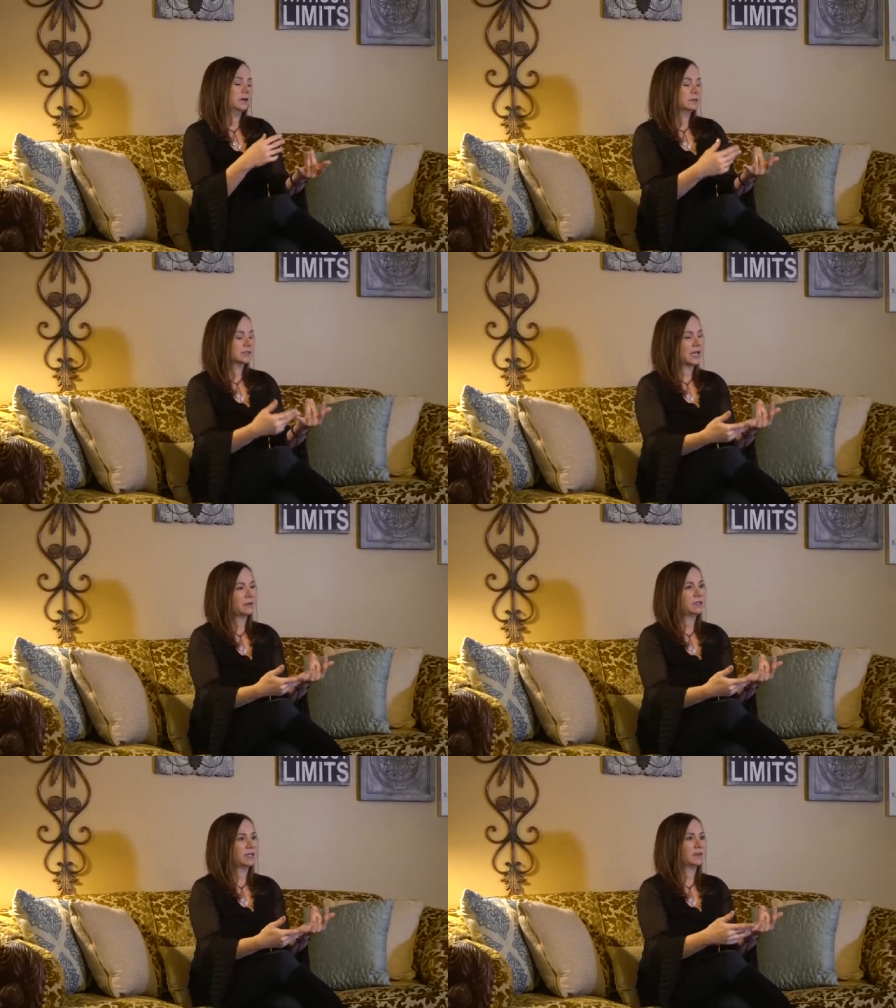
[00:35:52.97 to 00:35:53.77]
what's
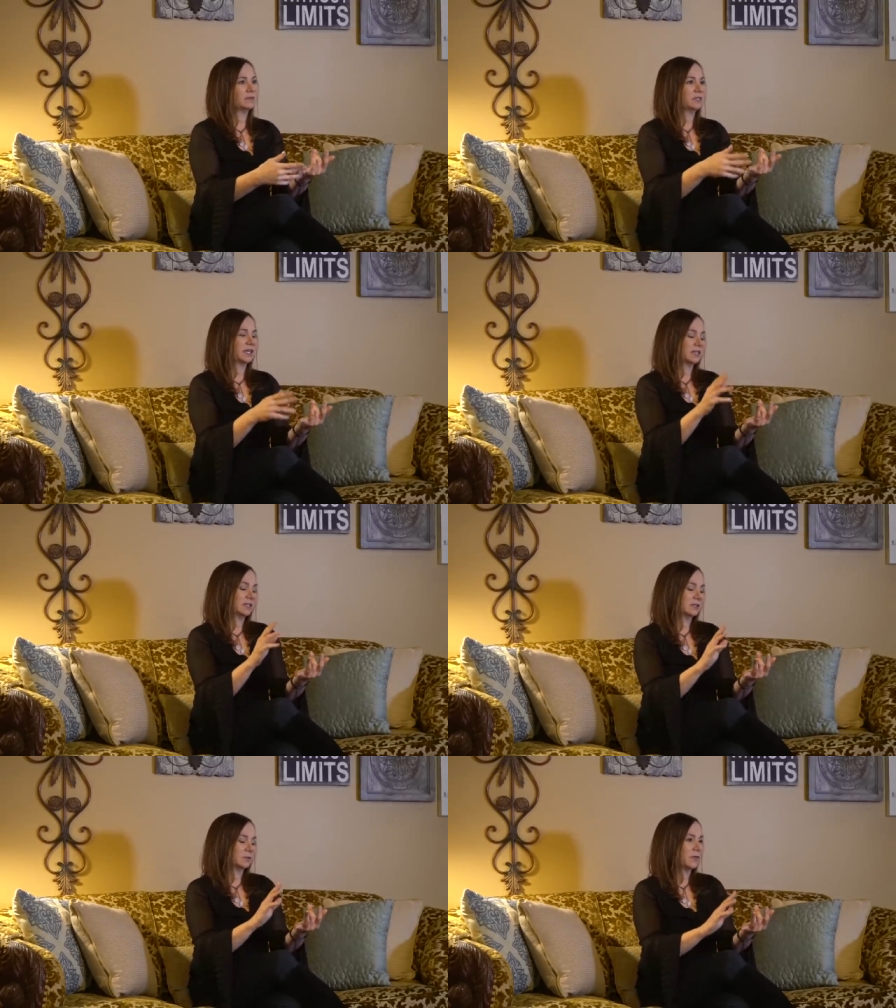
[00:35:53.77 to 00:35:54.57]
happening on the
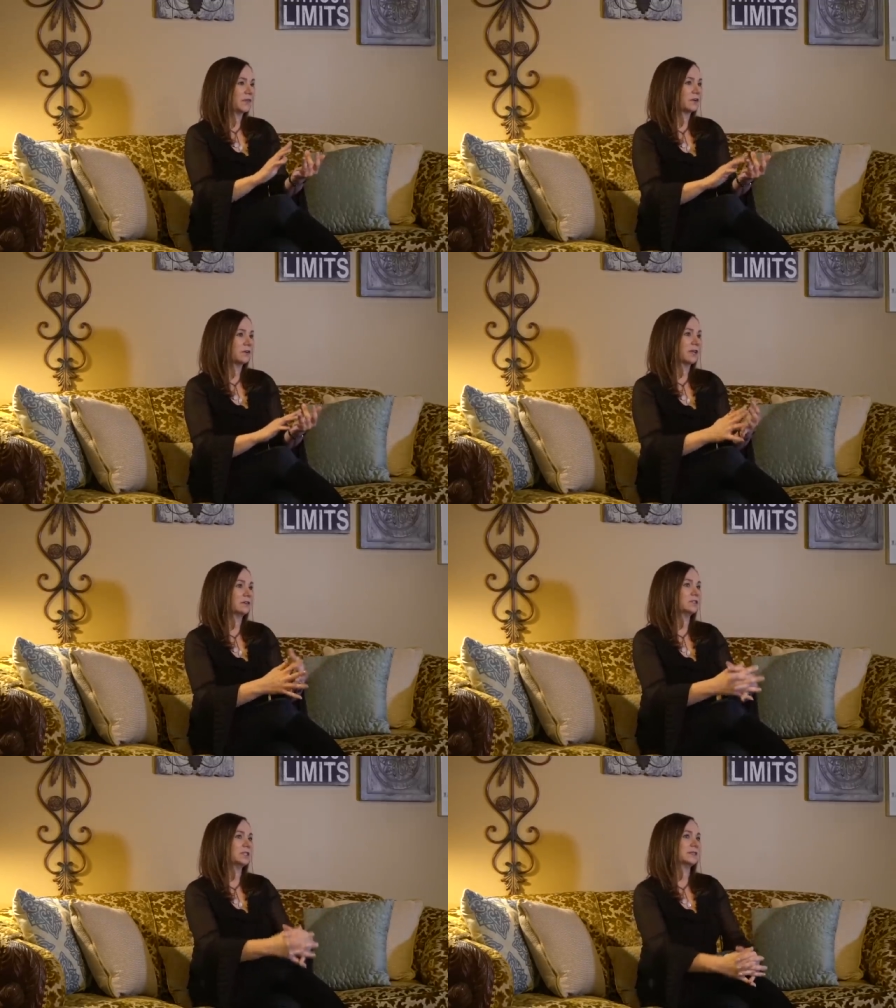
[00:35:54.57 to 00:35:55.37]
planet and what the current
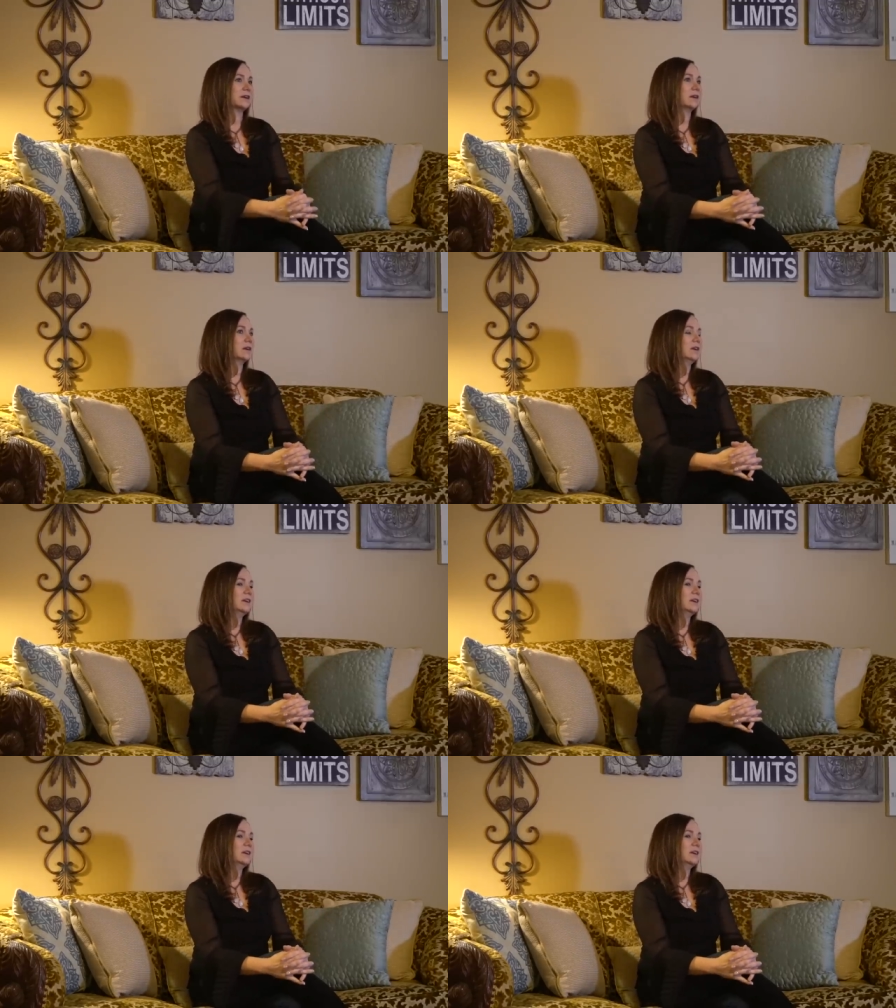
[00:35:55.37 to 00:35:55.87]
energies are.